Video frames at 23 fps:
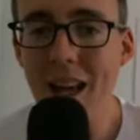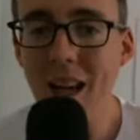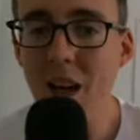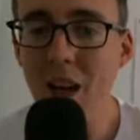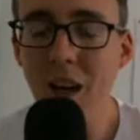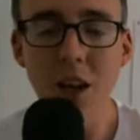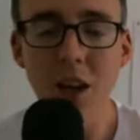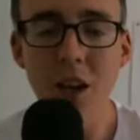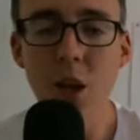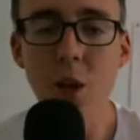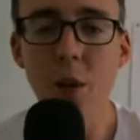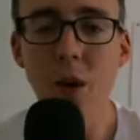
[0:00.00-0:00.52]
You
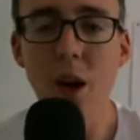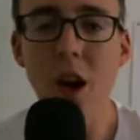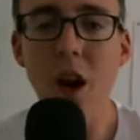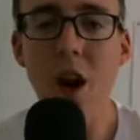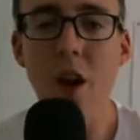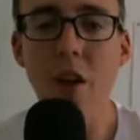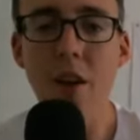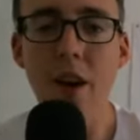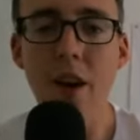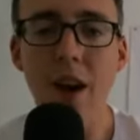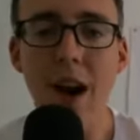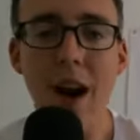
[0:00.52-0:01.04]
can do it all
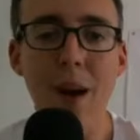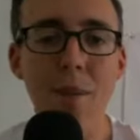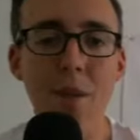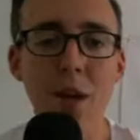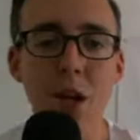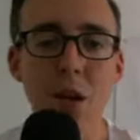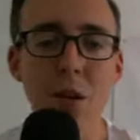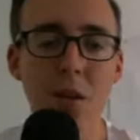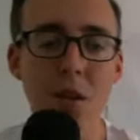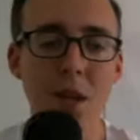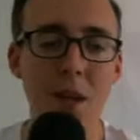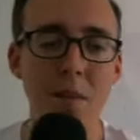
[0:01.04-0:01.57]
there. I've been
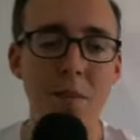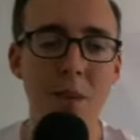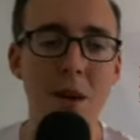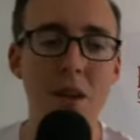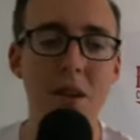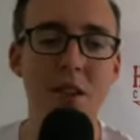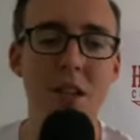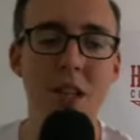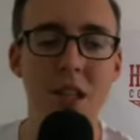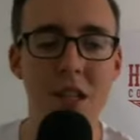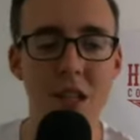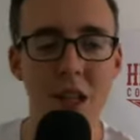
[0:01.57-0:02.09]
using them all
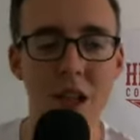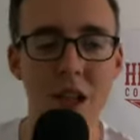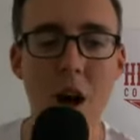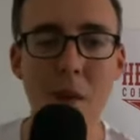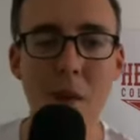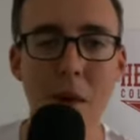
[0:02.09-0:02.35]
season long.